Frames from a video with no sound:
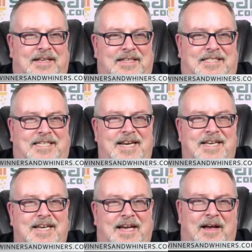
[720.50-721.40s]

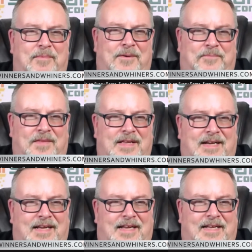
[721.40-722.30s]
C-Dub
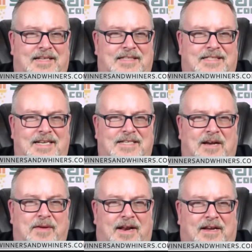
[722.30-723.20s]

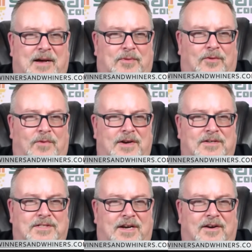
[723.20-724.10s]
had a couple of
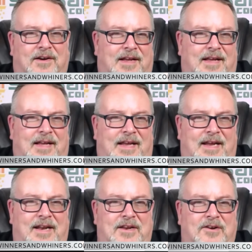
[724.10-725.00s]
winners there
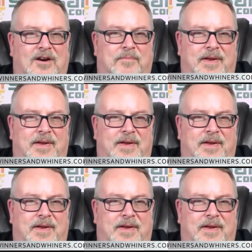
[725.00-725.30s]
in Europe.